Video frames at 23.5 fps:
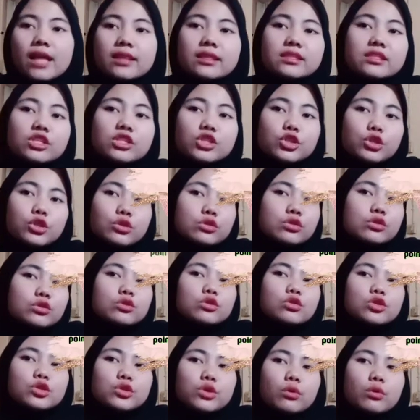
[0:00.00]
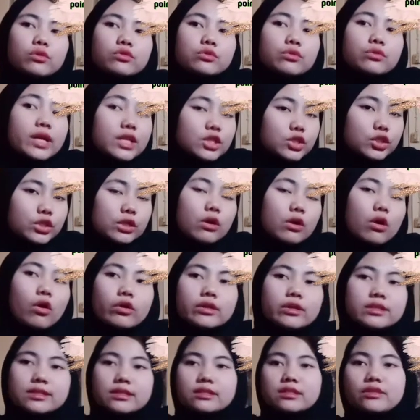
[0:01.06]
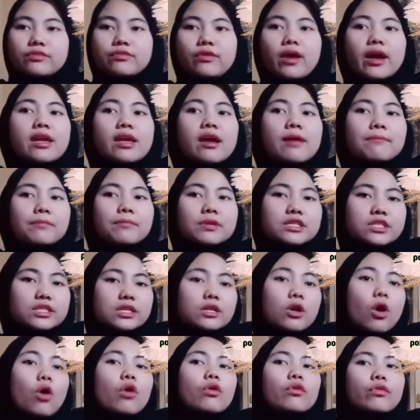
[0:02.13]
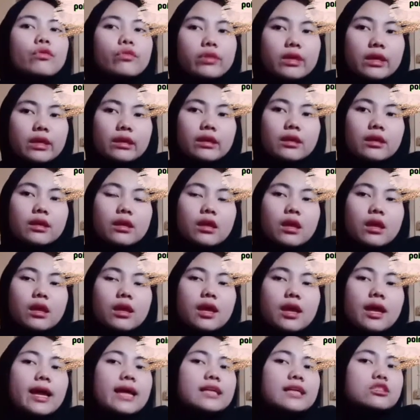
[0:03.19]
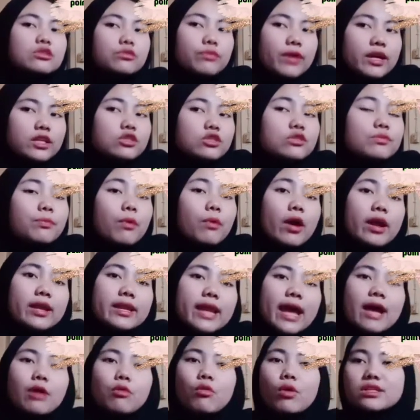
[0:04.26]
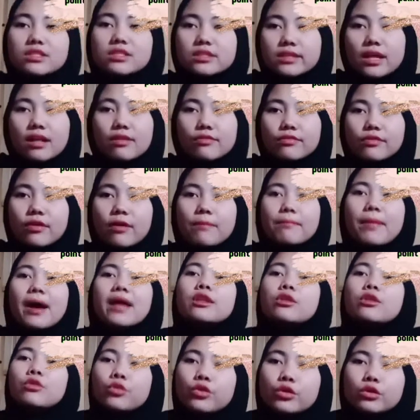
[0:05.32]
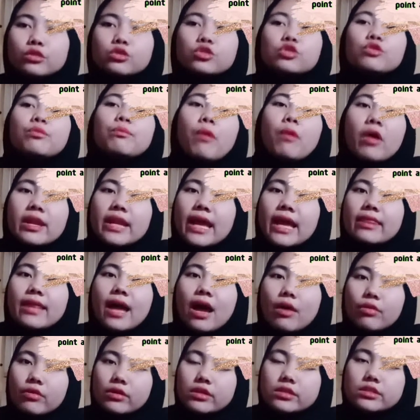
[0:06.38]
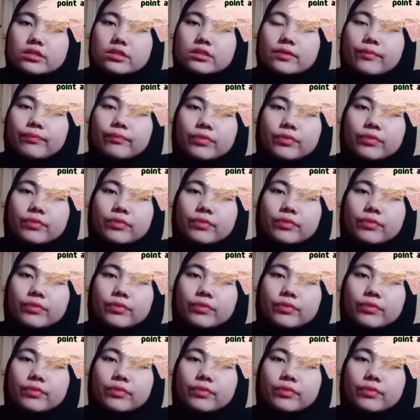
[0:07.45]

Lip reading: This is used to show direction or identify a person or thing. It's fine to point at oneself, but rude to point at others.